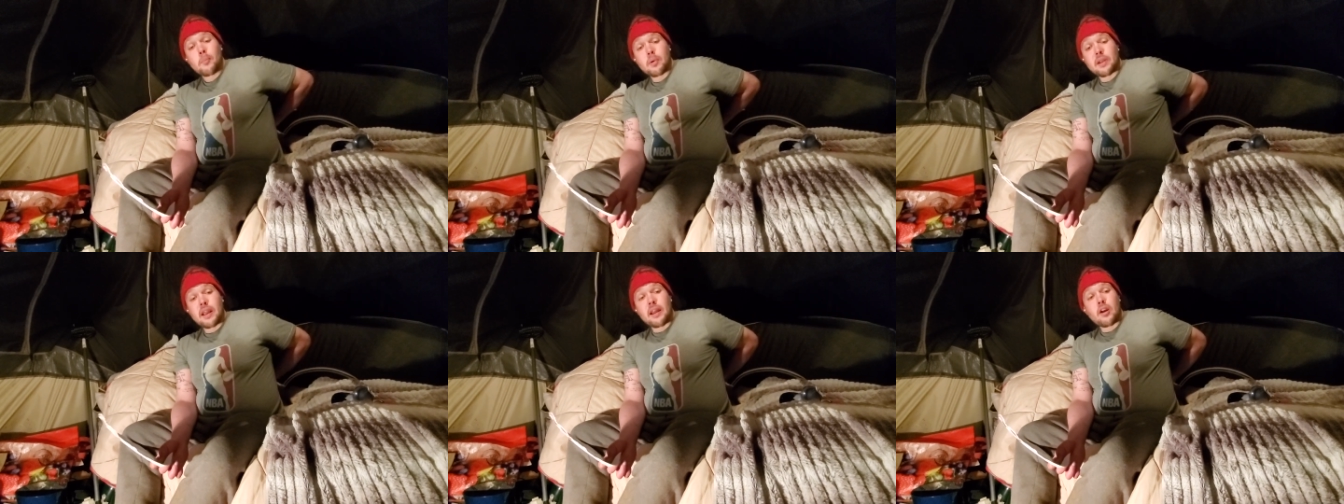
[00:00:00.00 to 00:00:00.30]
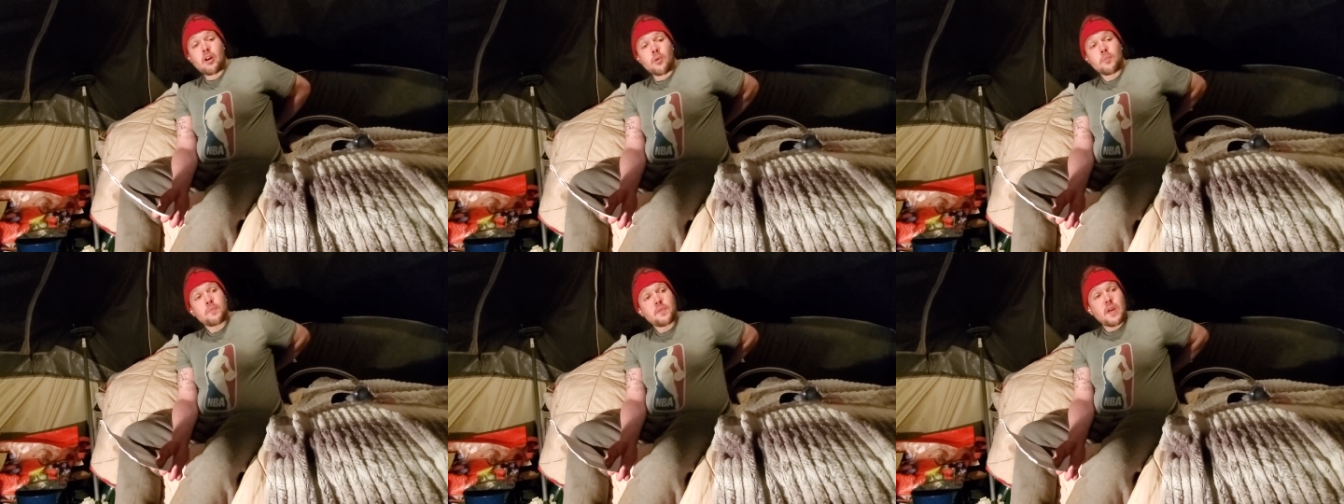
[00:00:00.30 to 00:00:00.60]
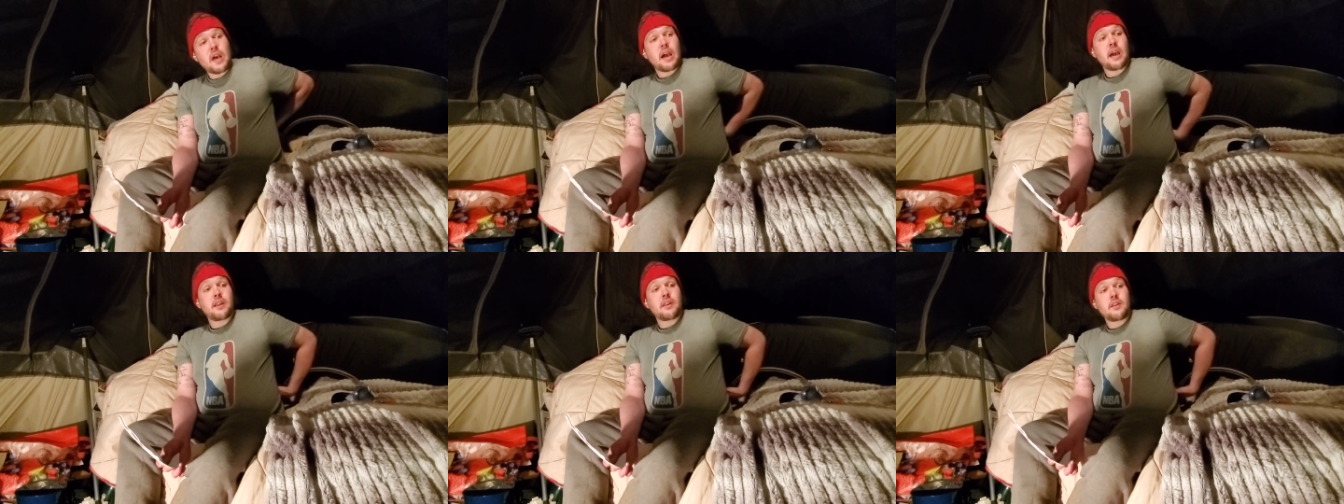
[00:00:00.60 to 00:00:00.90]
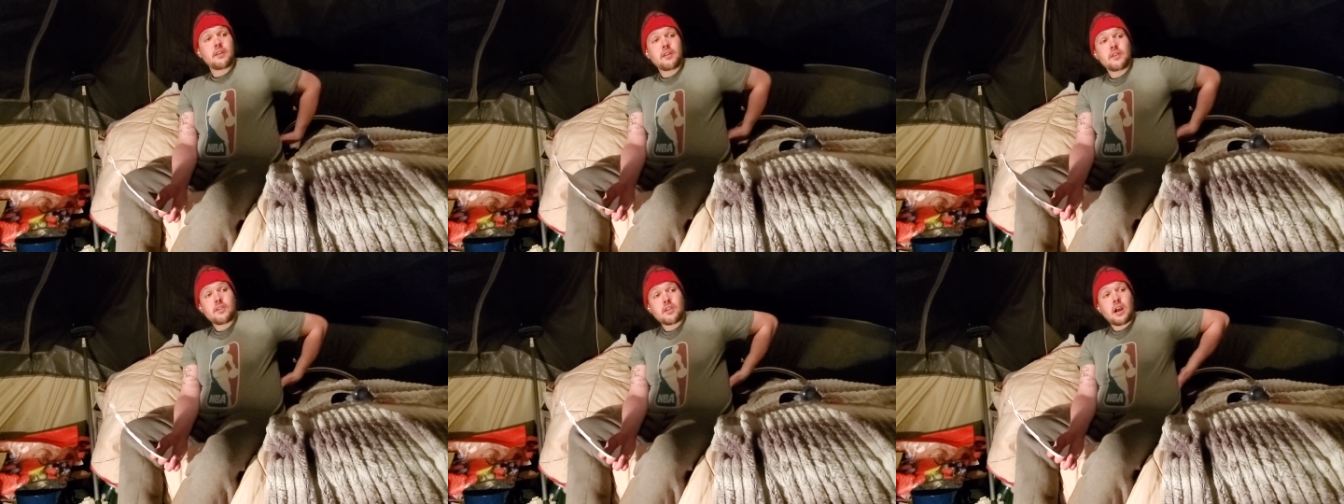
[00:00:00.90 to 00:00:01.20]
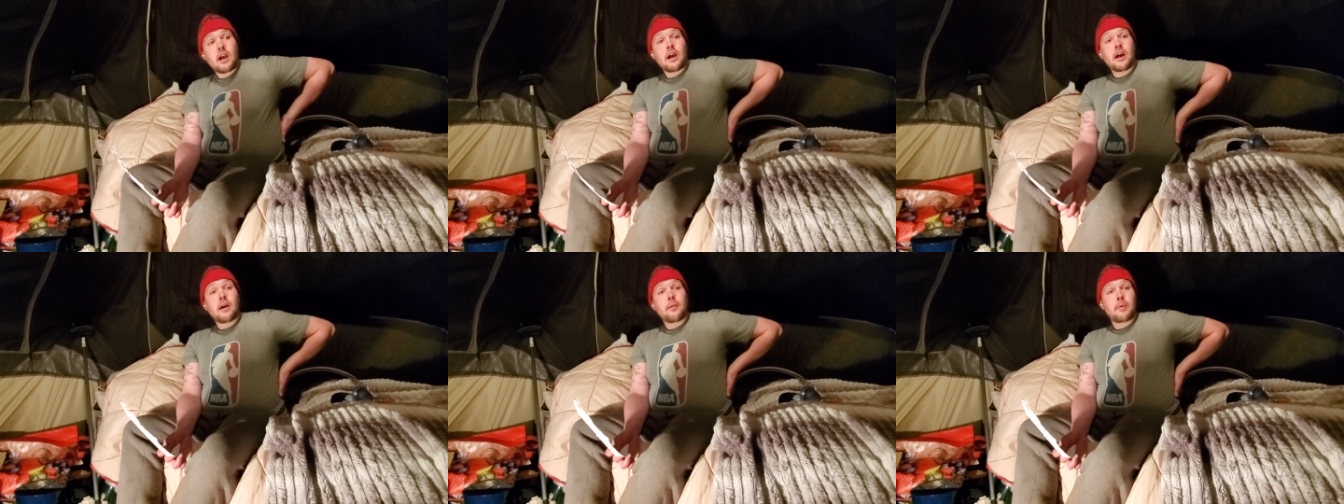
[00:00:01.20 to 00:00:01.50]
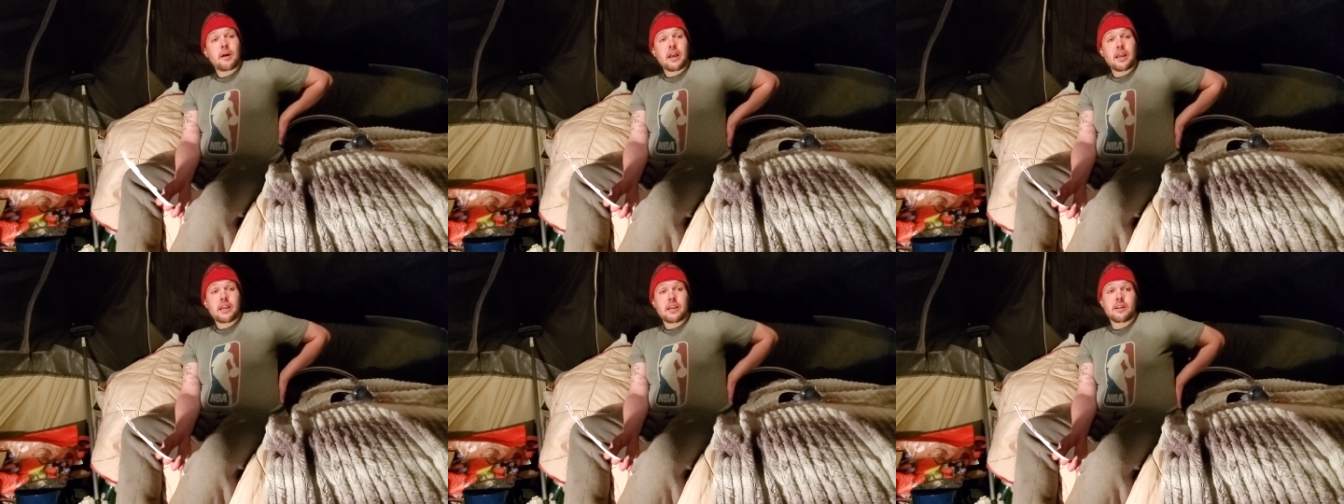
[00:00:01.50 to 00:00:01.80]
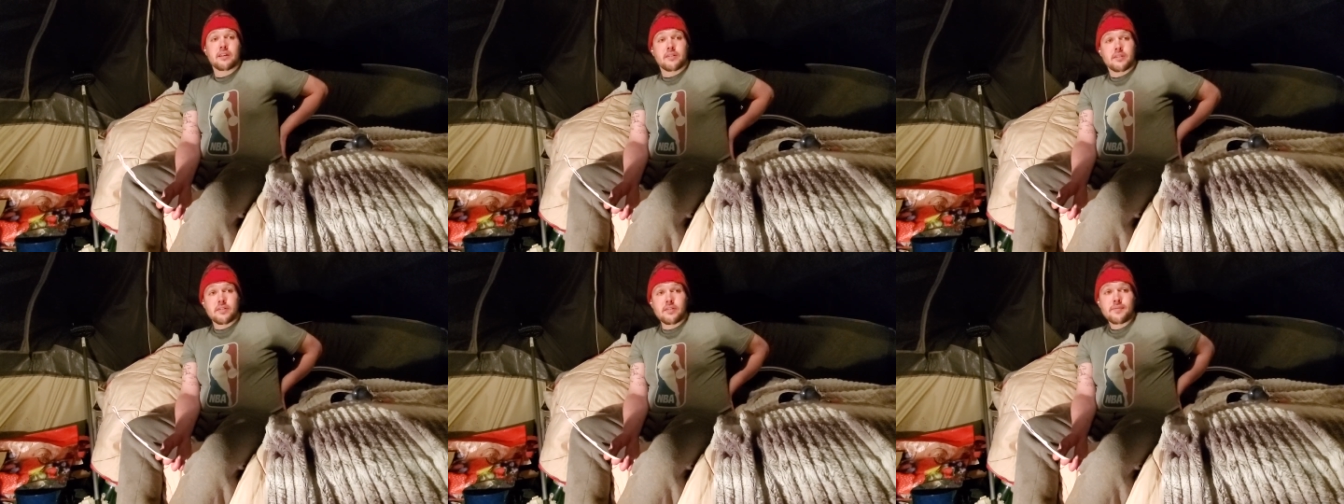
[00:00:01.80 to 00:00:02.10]
but I hope that um, I
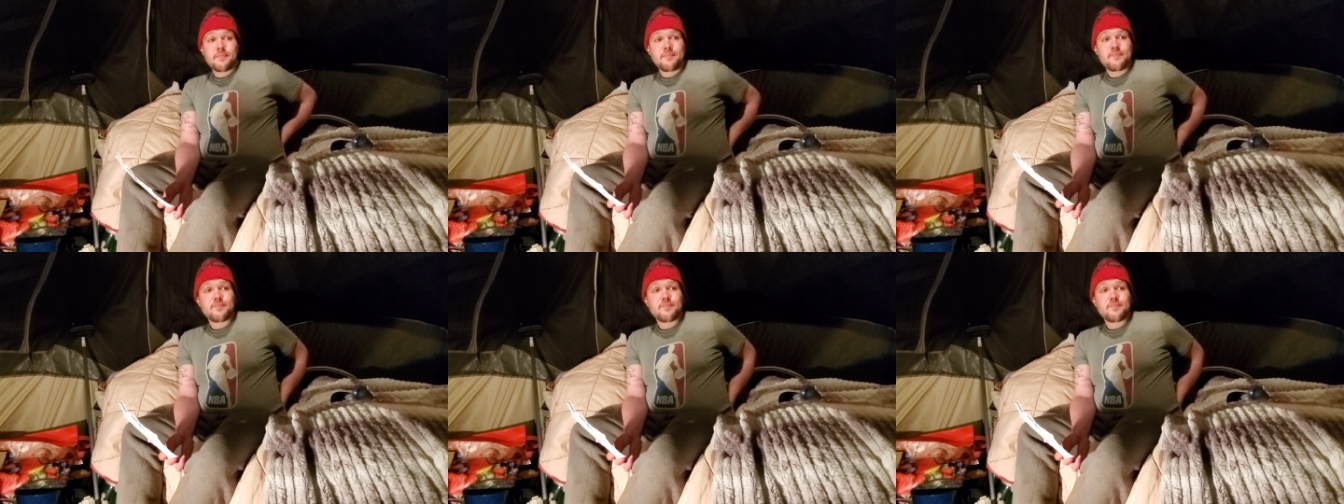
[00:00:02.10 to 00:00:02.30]
can